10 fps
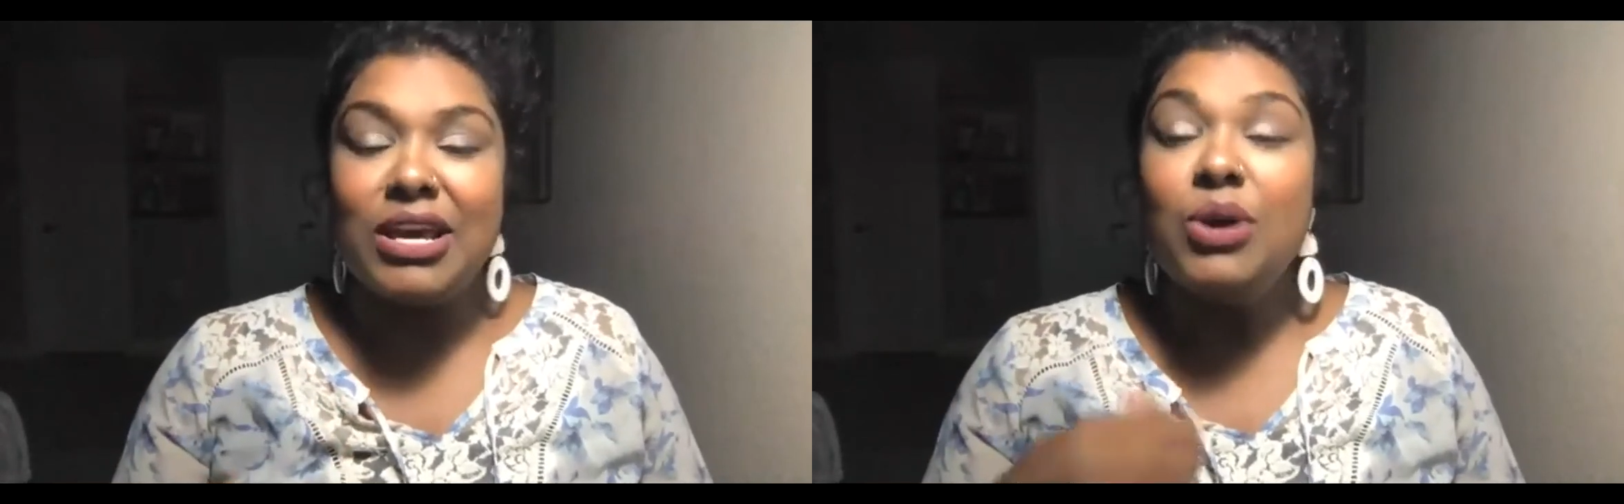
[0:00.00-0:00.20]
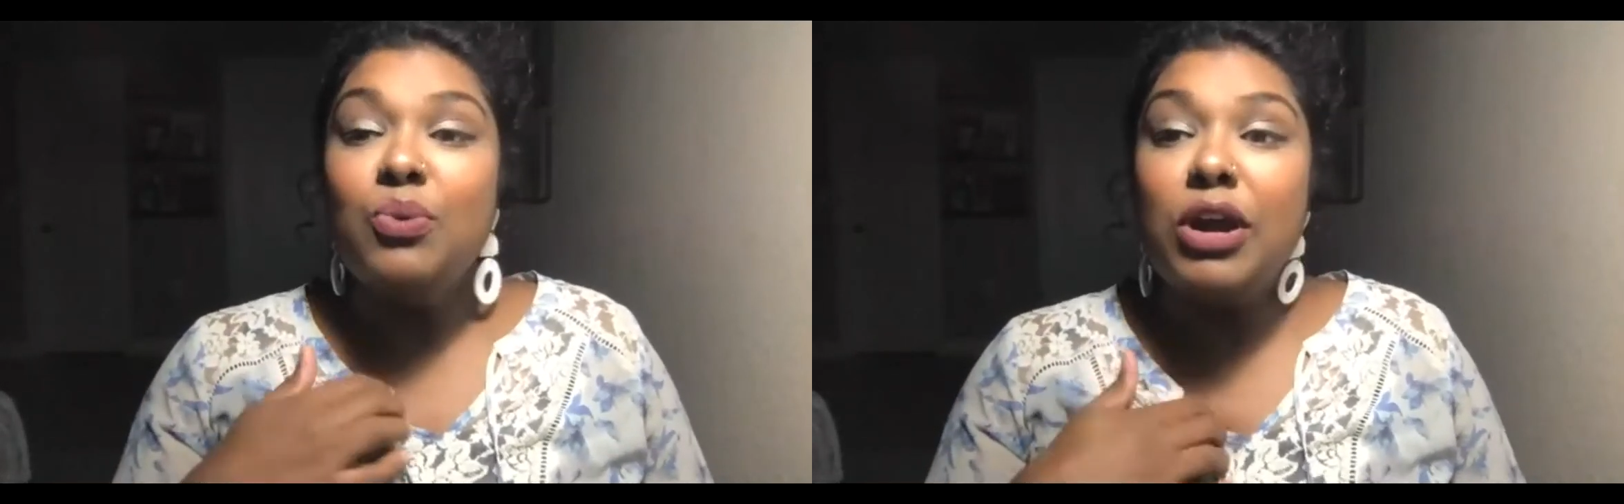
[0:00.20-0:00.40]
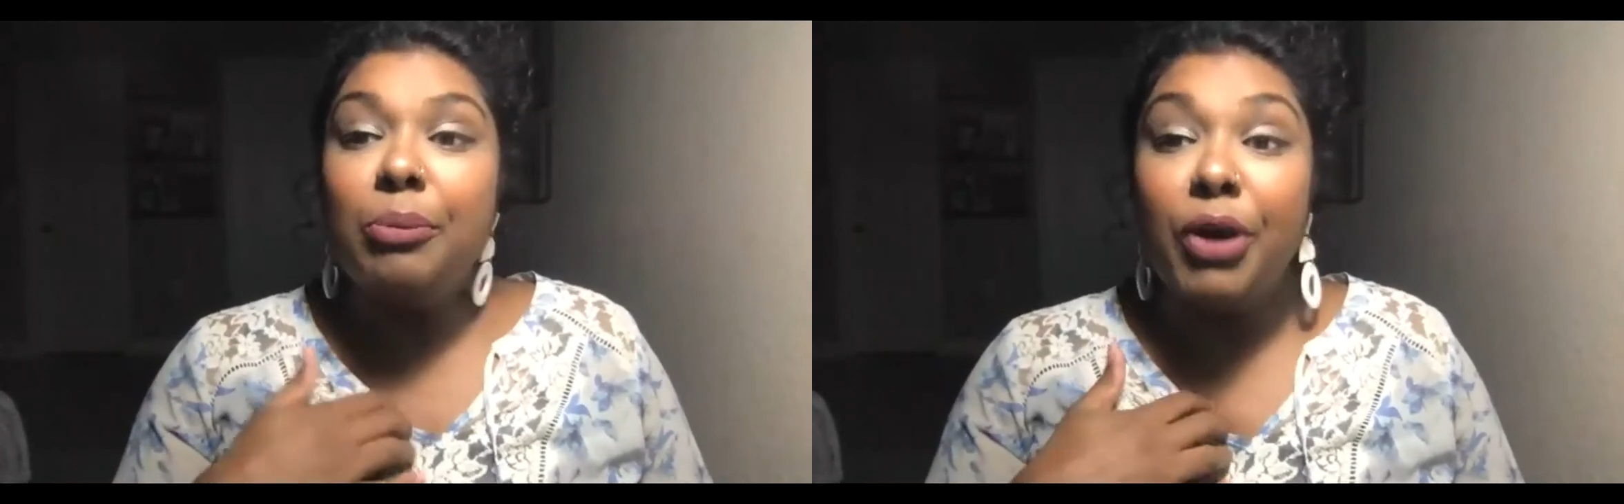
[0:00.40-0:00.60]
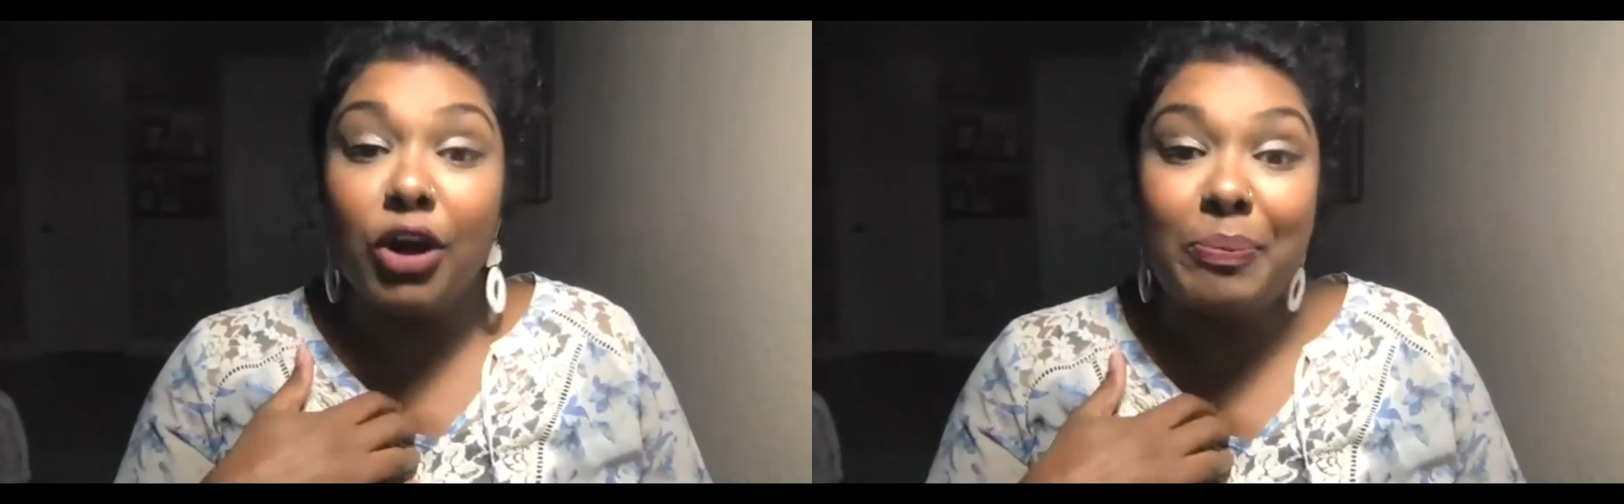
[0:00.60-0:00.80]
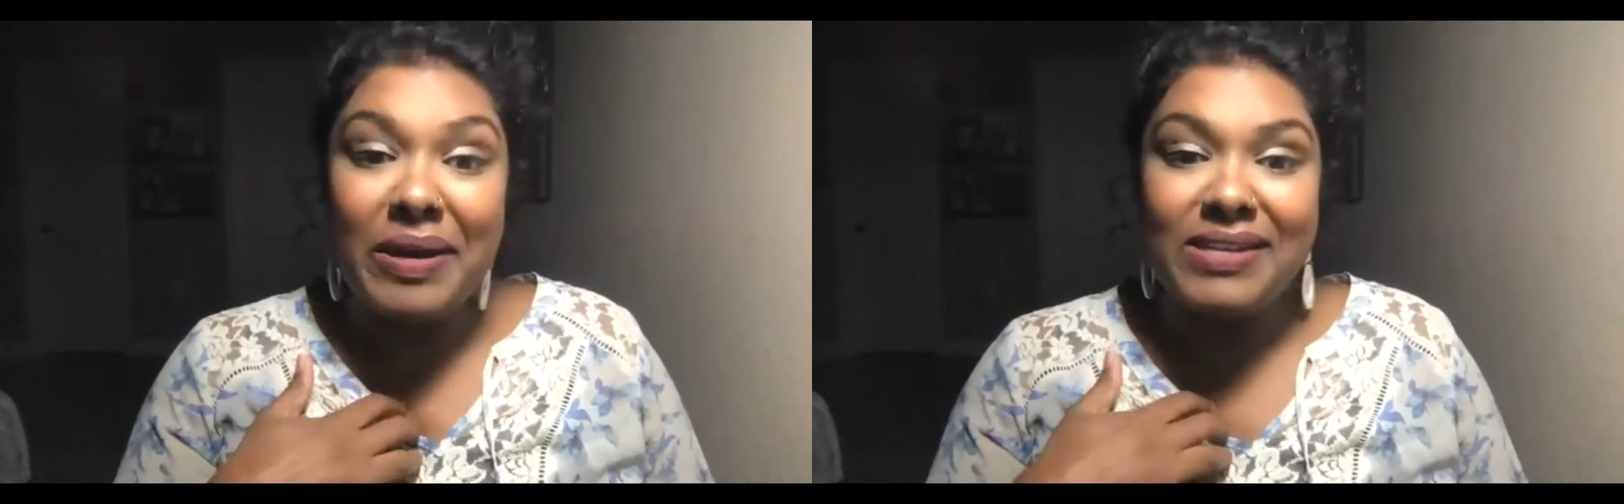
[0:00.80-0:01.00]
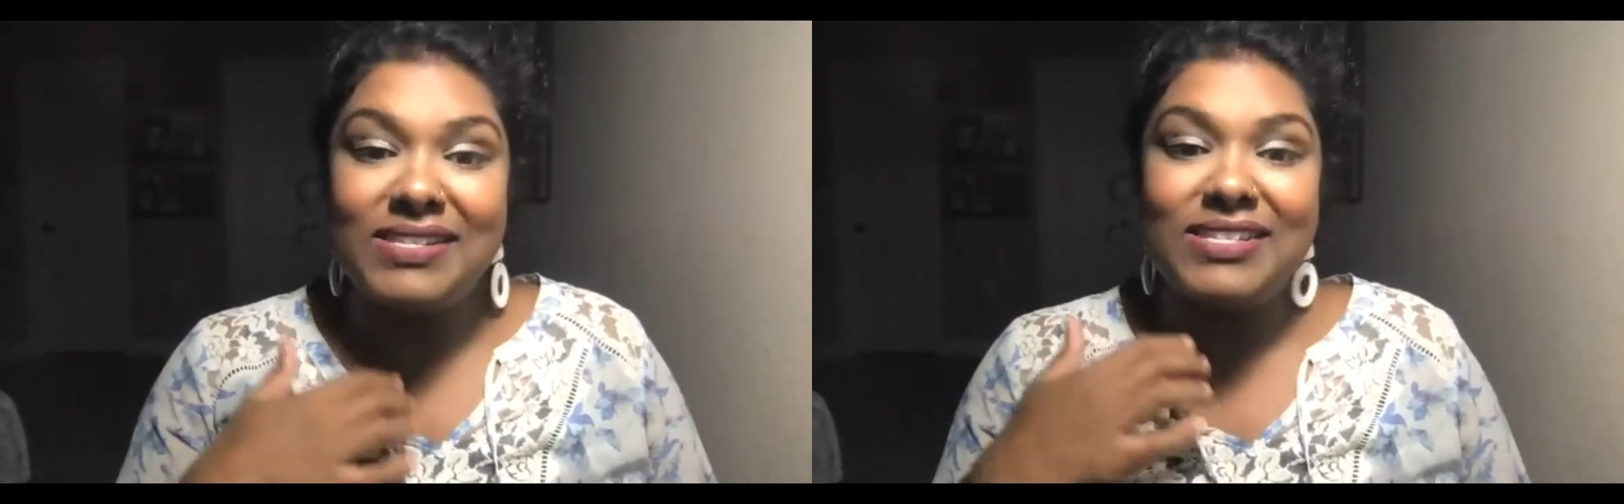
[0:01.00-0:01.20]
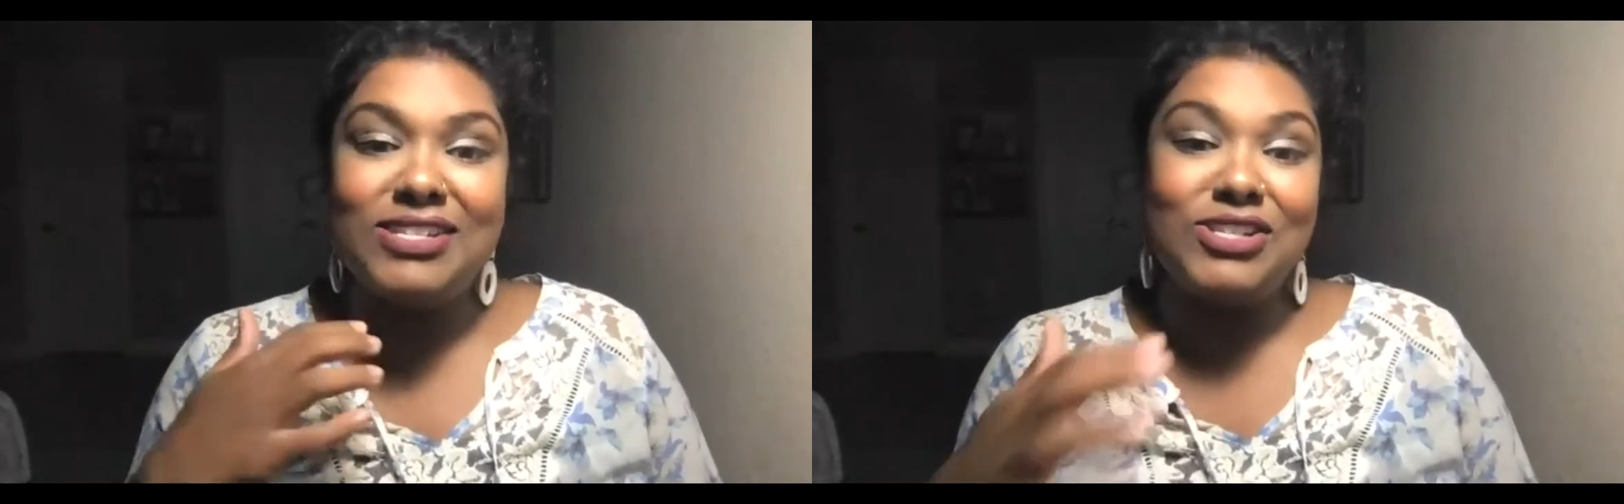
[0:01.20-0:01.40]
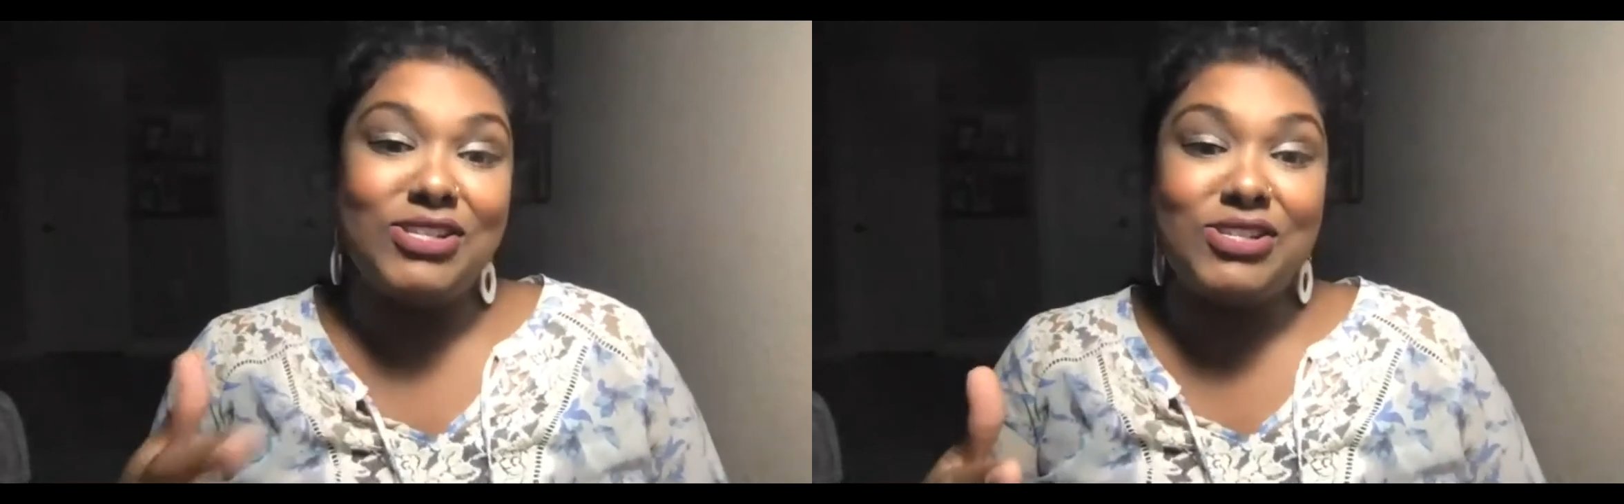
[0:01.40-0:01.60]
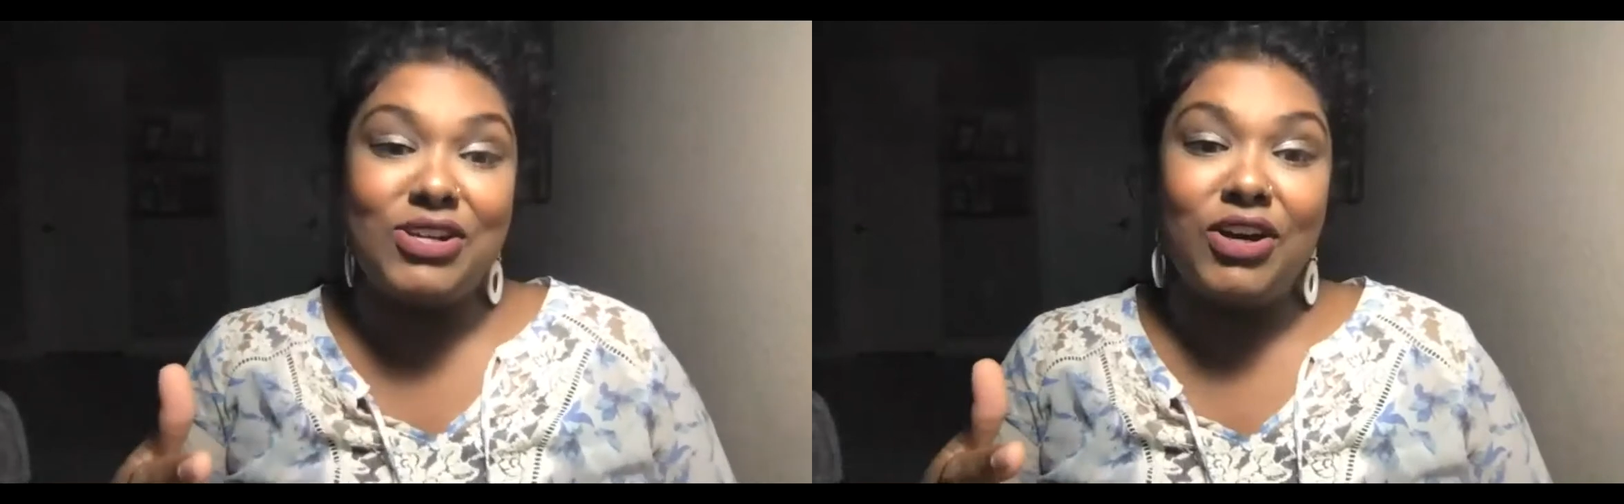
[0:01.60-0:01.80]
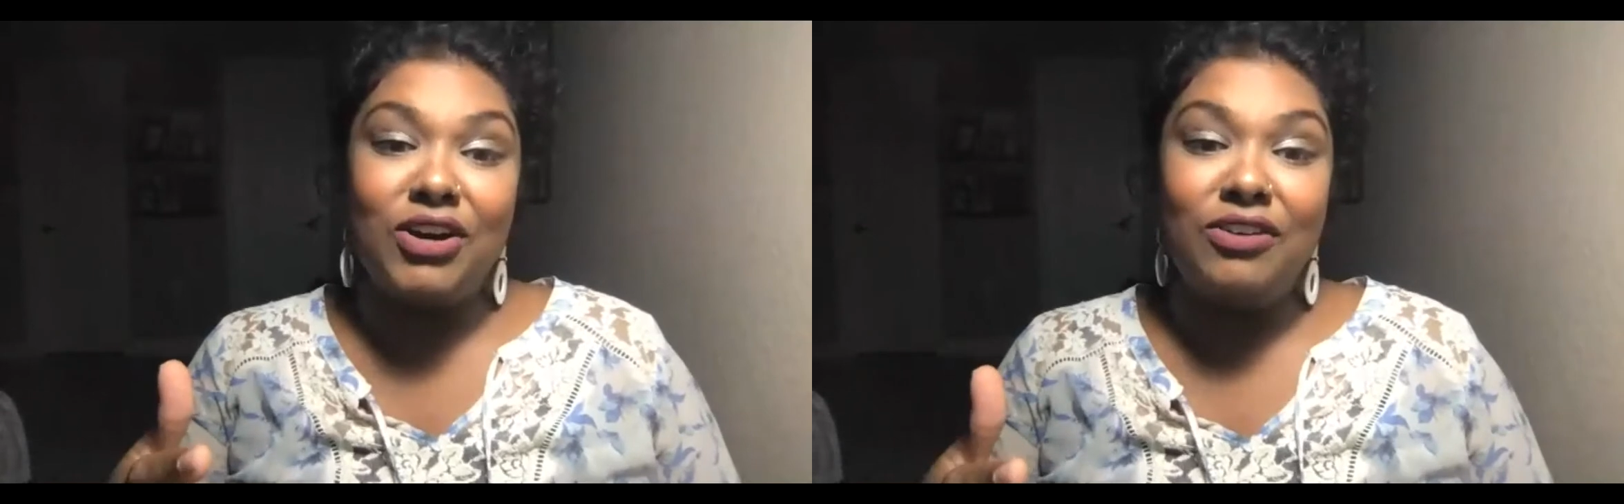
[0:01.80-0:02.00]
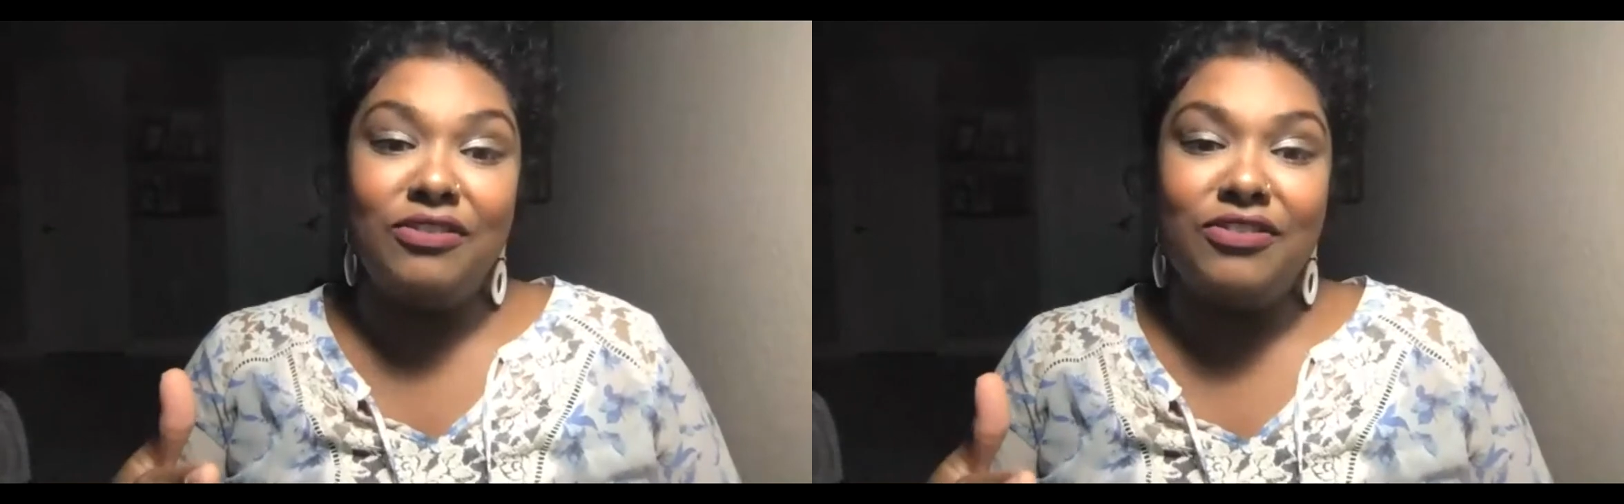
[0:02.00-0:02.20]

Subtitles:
We are purposed to serve.